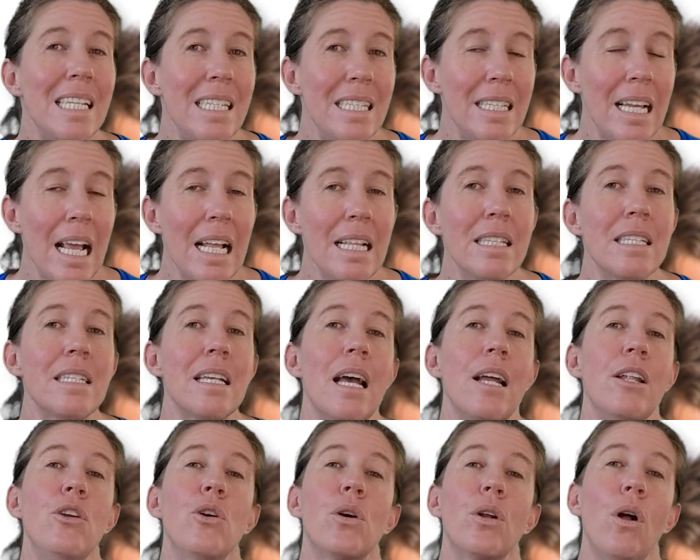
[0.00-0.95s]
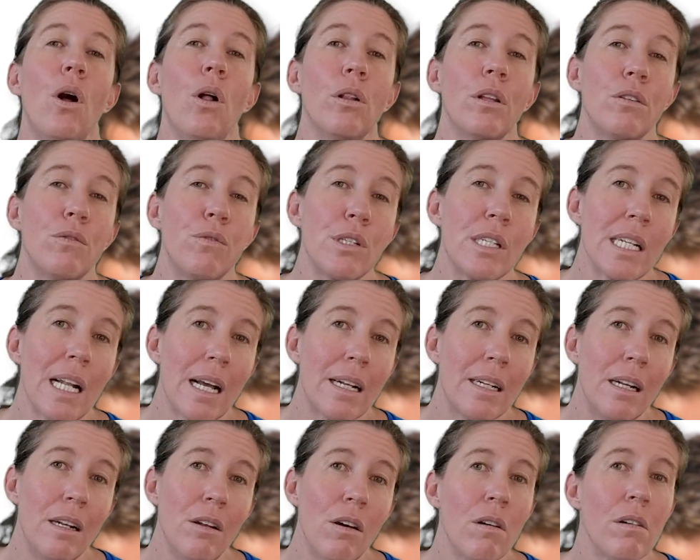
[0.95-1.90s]
intense and you can hold it for
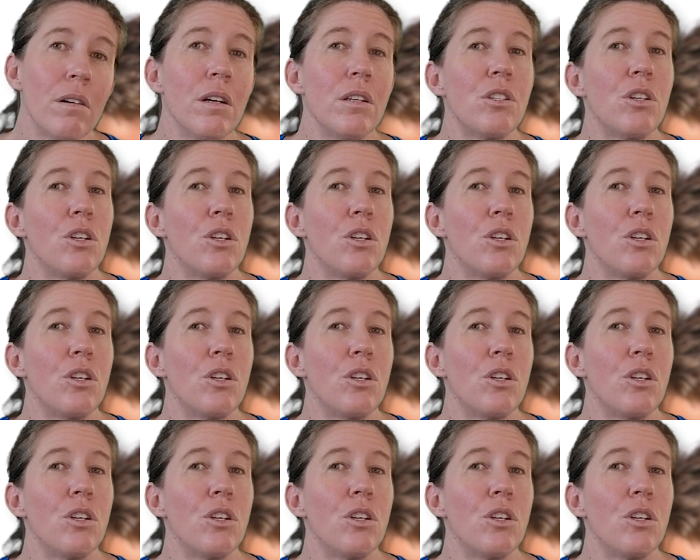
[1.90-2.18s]
slightly longer,